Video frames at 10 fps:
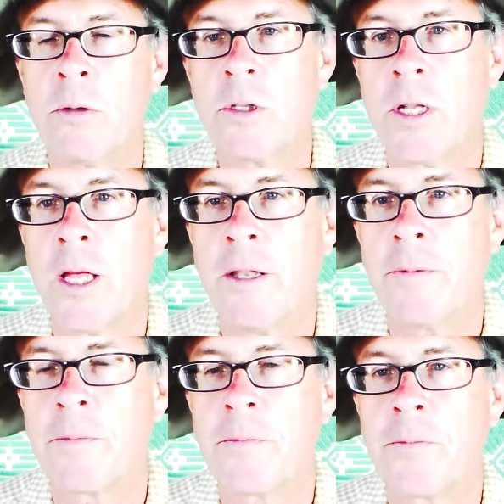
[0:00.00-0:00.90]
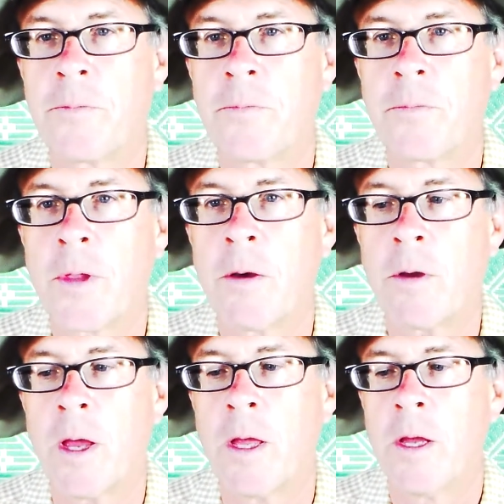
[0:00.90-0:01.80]
hallucinate.
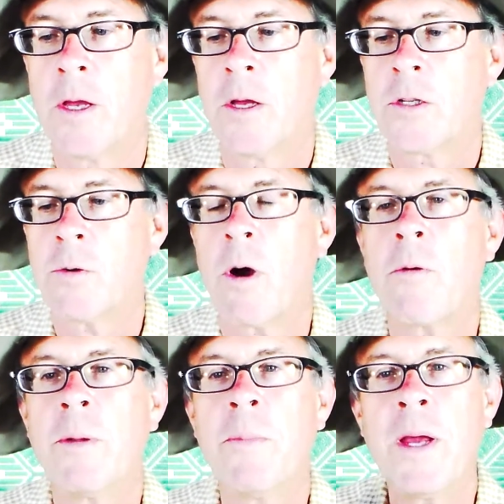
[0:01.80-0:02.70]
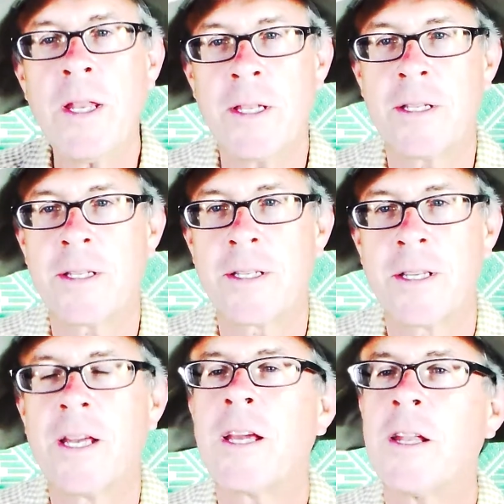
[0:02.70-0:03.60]
Okay, so our
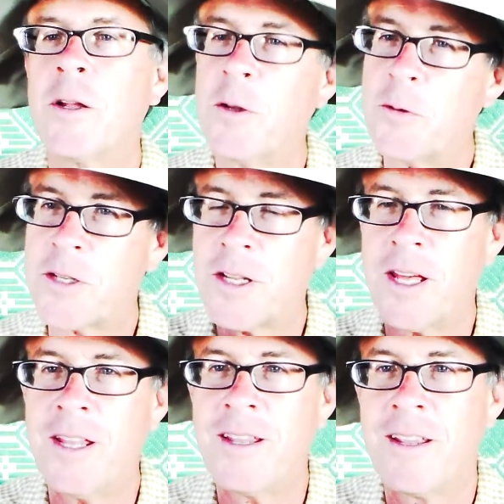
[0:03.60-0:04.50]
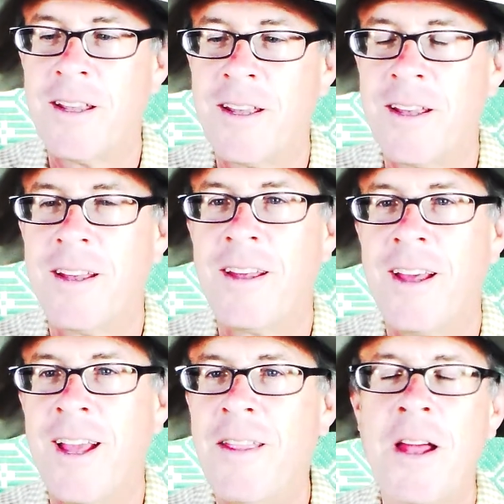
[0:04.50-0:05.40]
repentance can hallucinate.
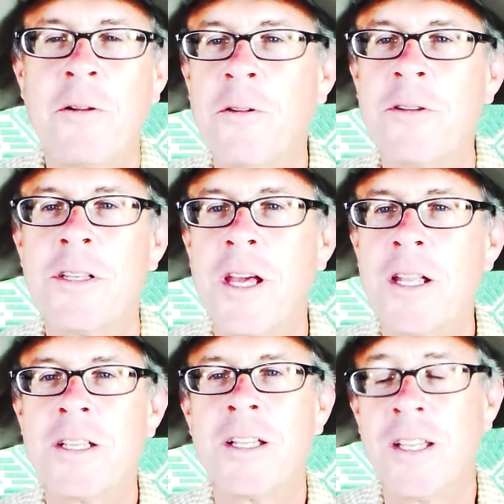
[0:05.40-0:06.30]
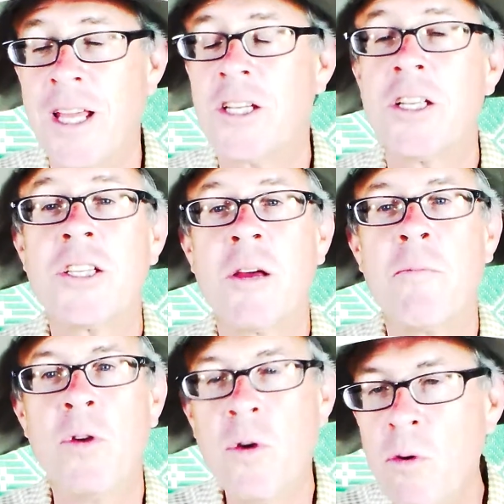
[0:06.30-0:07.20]
And that hallucination is
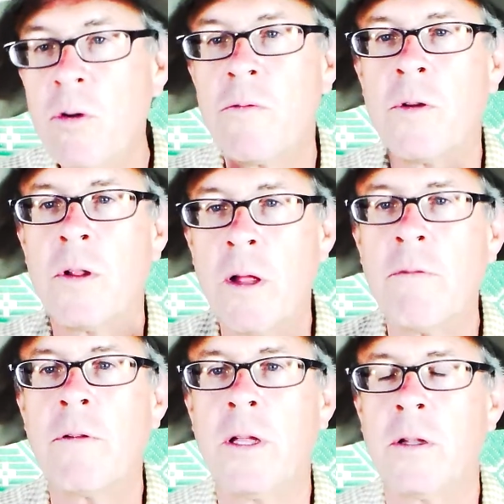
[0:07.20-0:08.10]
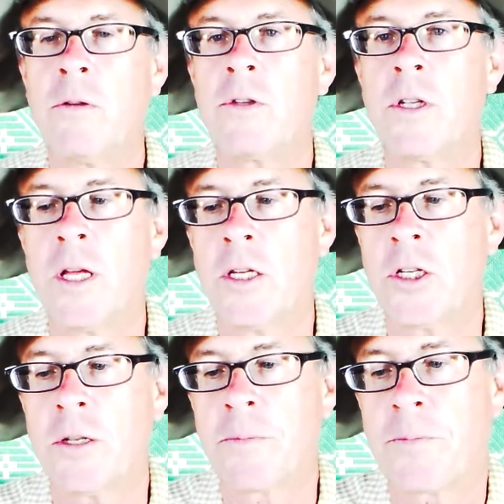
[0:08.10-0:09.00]
a beautiful, lovely
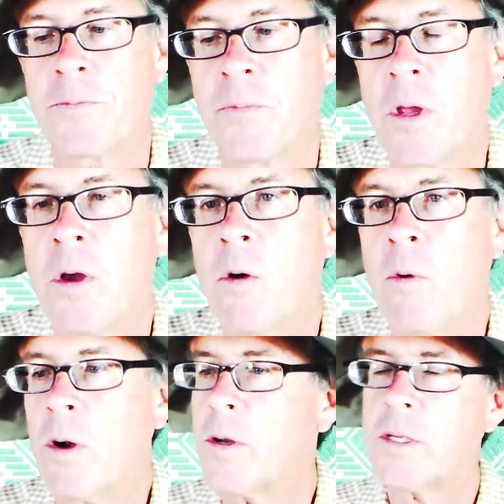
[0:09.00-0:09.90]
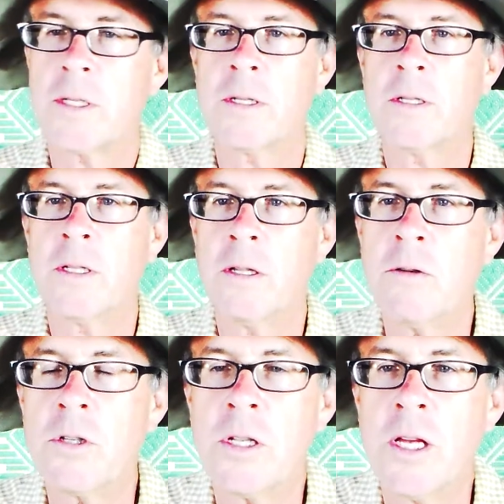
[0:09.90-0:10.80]
hallucination. Whereas the, the
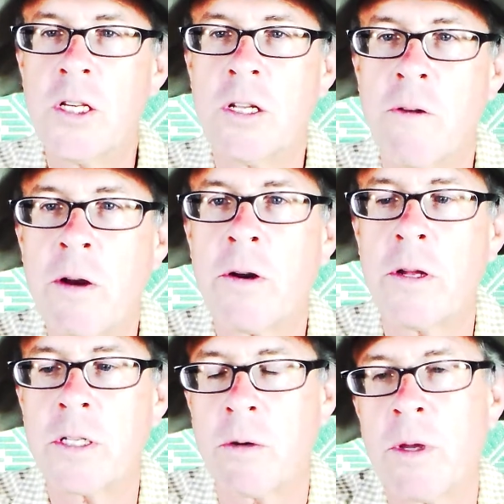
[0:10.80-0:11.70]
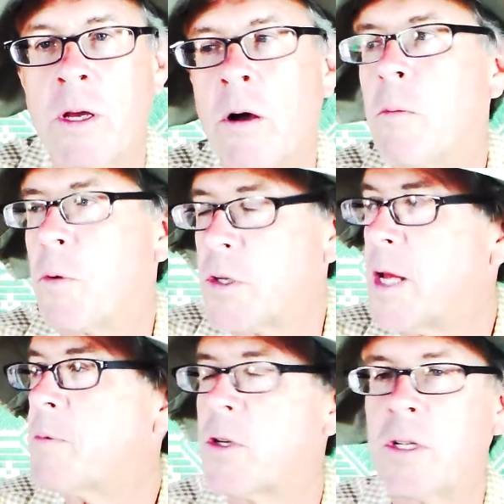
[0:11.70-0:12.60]
hallucination of arrogance that we call
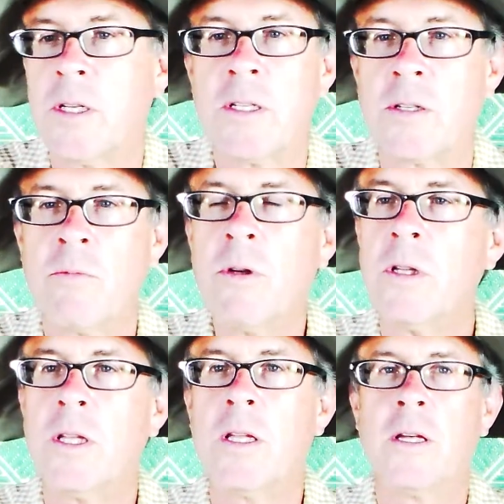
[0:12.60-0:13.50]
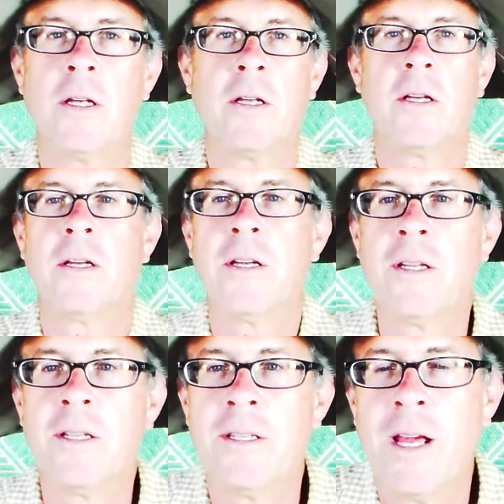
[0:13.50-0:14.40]
perception is really
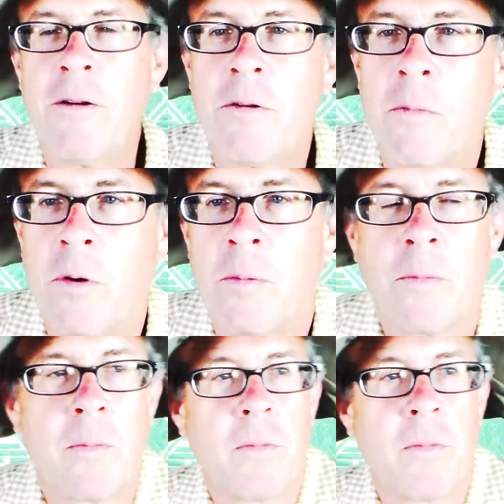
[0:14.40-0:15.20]
terrible